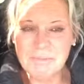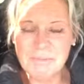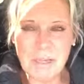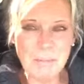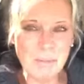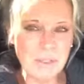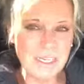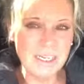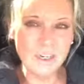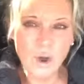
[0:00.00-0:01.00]
people that
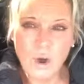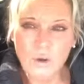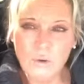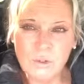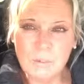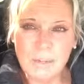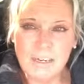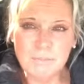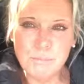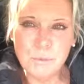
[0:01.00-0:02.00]
are not all
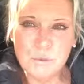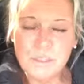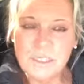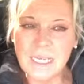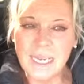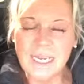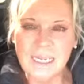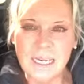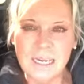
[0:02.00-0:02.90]
above board, like,